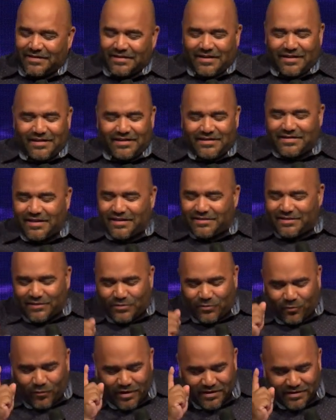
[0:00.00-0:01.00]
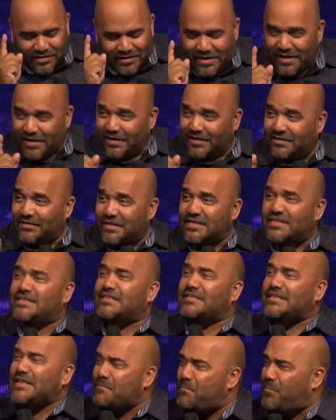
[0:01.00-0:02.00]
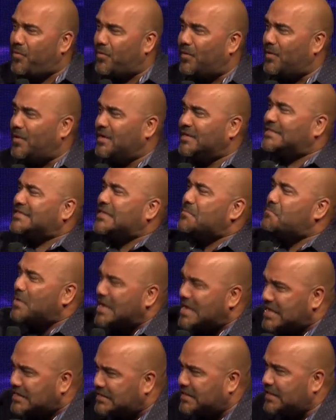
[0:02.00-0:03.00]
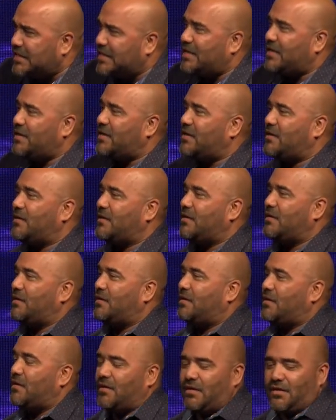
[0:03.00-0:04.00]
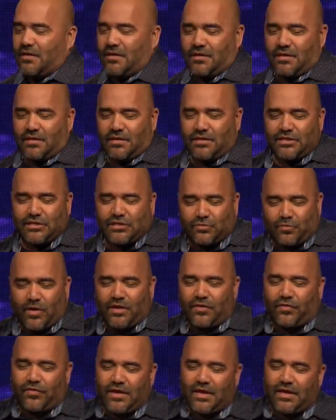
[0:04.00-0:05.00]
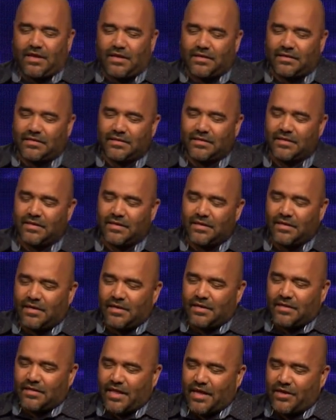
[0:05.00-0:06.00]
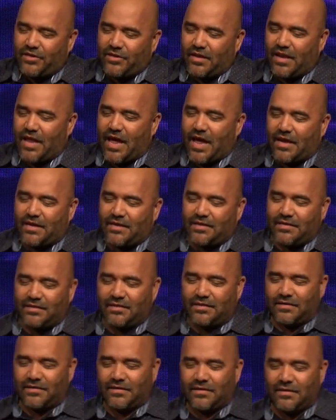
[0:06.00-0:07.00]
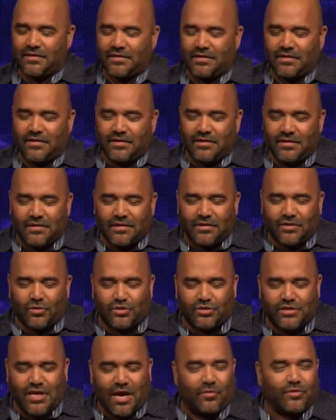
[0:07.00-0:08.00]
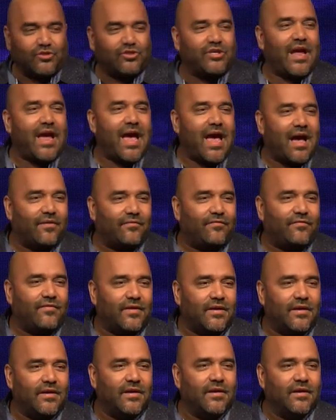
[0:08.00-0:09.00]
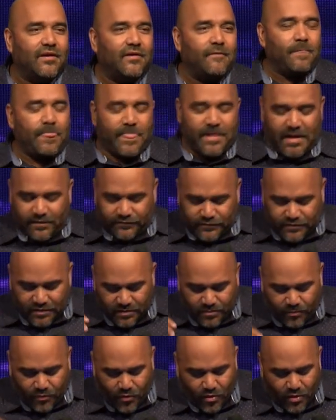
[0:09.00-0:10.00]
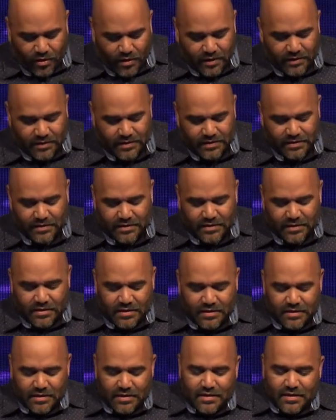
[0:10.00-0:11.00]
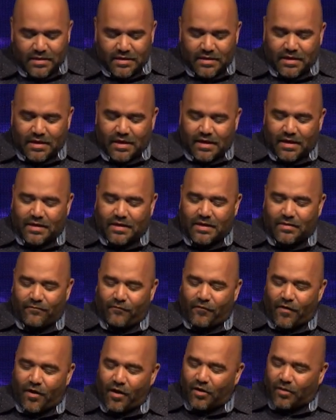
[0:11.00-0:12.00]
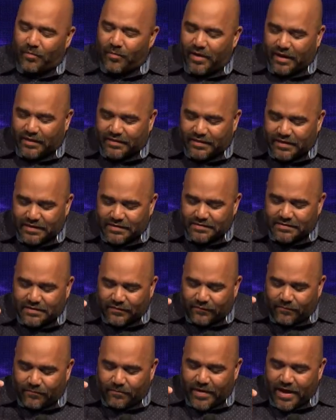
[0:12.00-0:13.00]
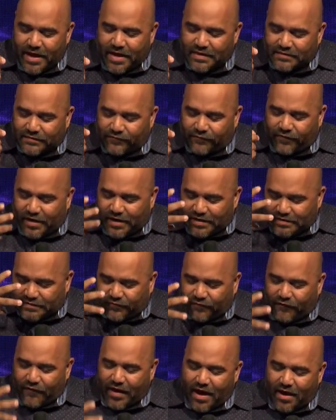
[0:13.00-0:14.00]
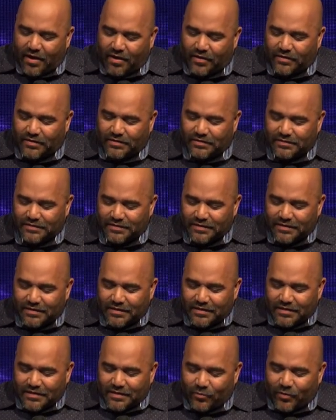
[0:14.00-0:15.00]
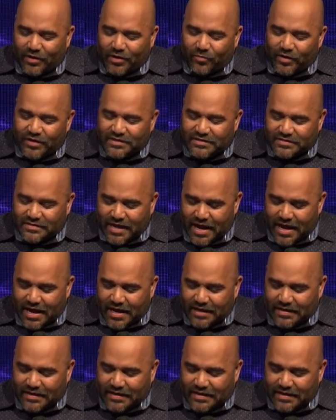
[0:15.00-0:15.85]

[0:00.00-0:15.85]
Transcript: And he said, Just one thing the simple simplicity. Just one thing that you lack. Go sell what you have, give to the poor, and come follow me. At this, the man's face fell, he went away sad